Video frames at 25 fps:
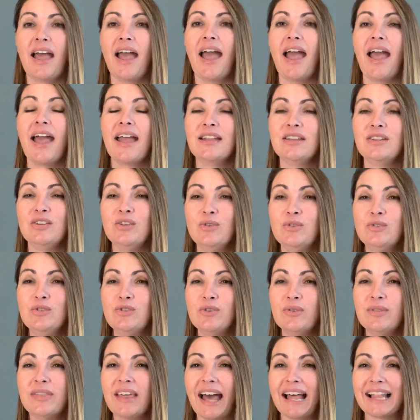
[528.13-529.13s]
and you
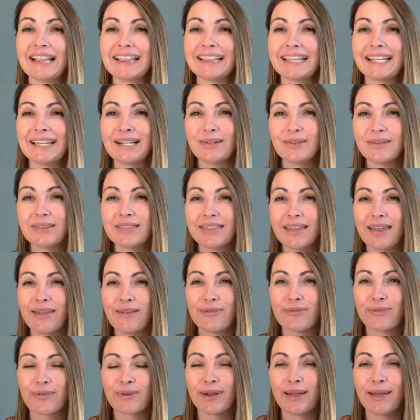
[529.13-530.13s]
do that little
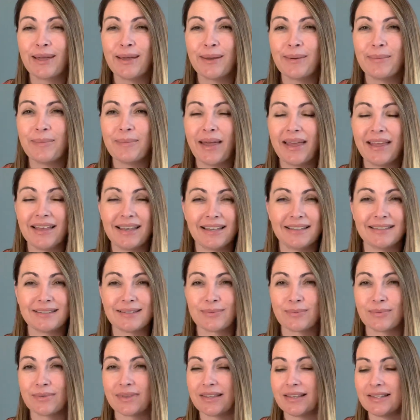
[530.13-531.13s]
thing for him,
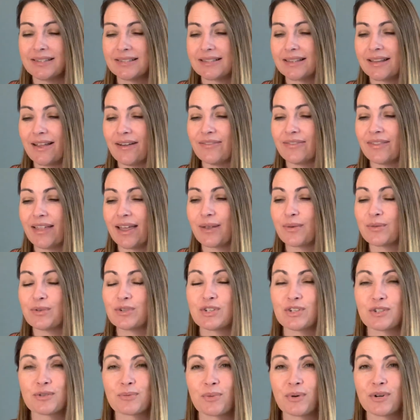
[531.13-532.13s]
his love language
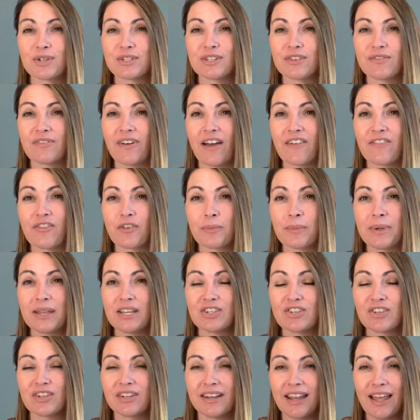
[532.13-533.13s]
is words of
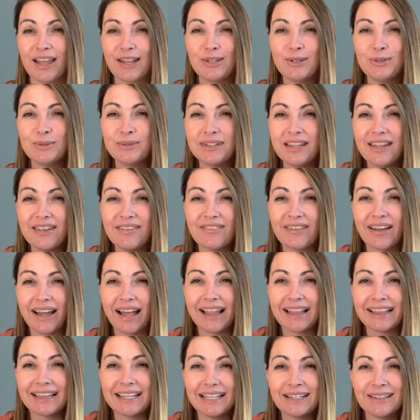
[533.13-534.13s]
affirmation, and you leave
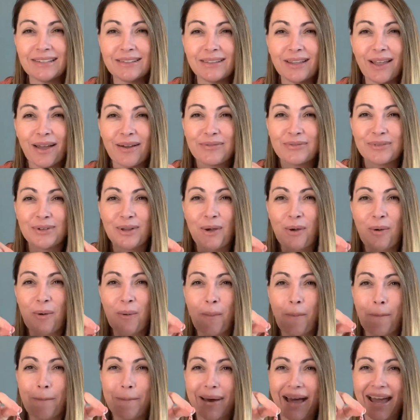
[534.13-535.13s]
a little love
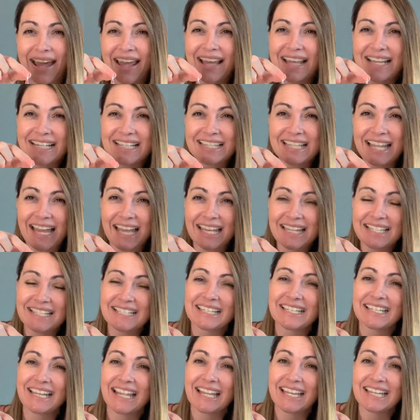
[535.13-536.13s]
note by his
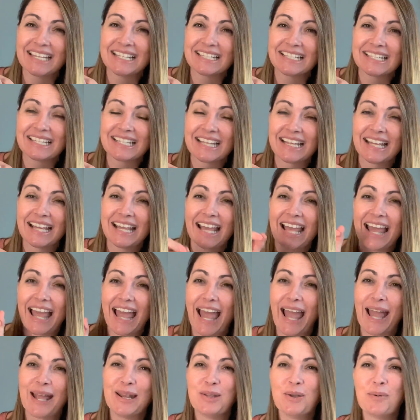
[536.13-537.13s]
nightstand
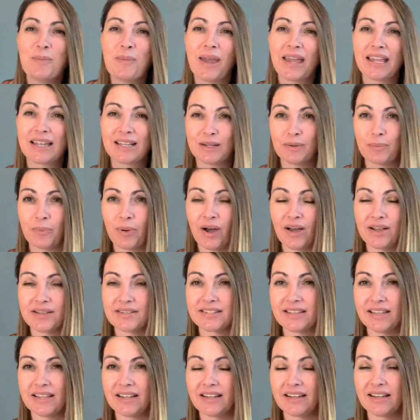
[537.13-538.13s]
and you make a
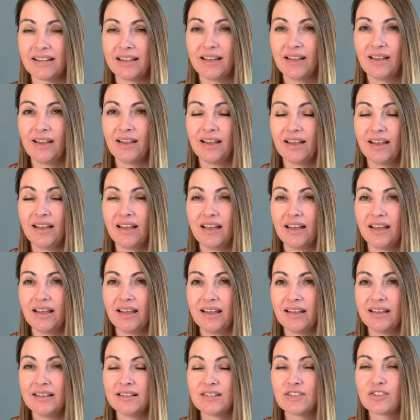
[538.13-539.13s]
deposit.
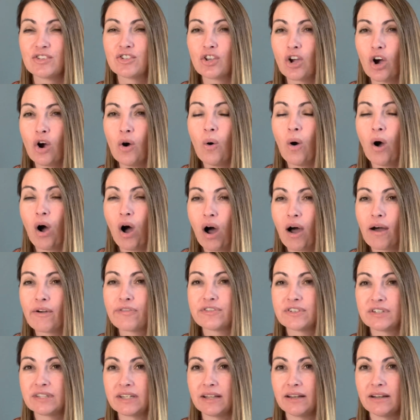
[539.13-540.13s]
So
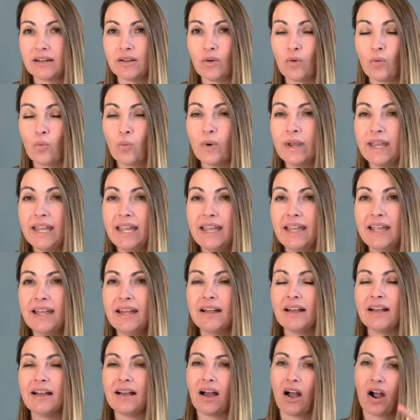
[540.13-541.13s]
often
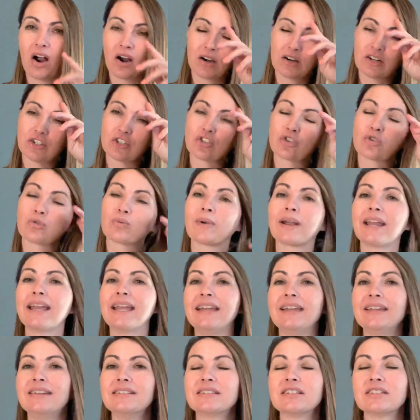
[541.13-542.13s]
we aren't
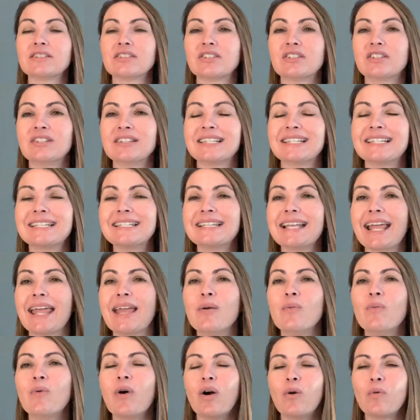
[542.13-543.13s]
trained to
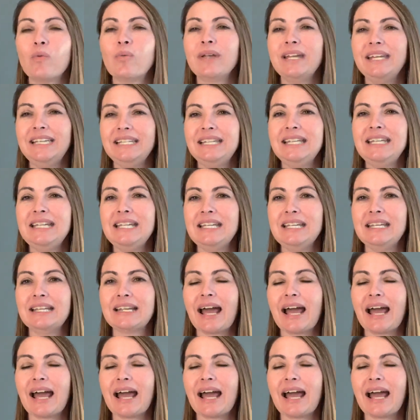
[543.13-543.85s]
say what we need.